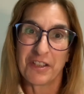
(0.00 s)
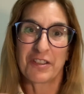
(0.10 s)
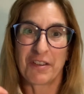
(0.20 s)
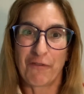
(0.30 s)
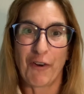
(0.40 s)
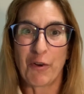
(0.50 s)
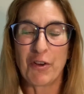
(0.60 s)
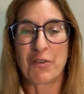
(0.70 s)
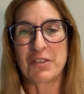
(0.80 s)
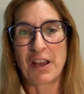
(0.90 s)
took some
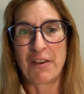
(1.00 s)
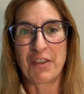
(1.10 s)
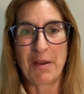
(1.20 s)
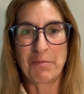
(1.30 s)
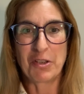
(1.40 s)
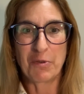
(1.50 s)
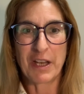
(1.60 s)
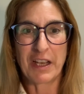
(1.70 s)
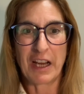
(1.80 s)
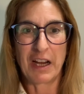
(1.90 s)
photos of them
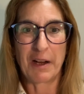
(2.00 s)
doing